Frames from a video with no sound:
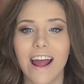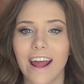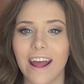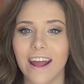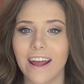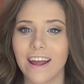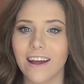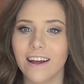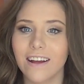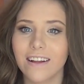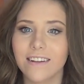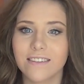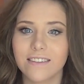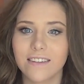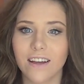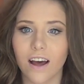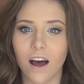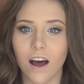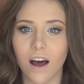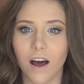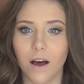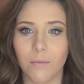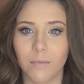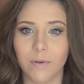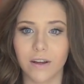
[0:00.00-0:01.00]
and
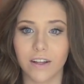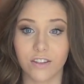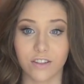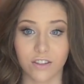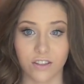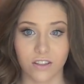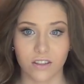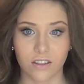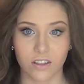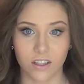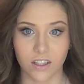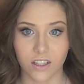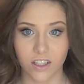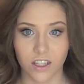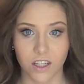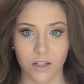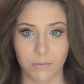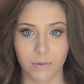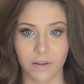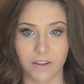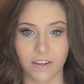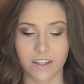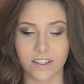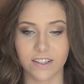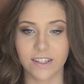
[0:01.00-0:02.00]
um, it's just, it's going to
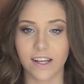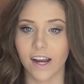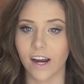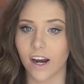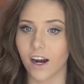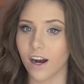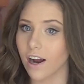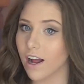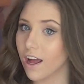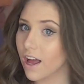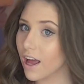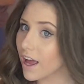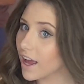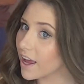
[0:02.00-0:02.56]
be this hair,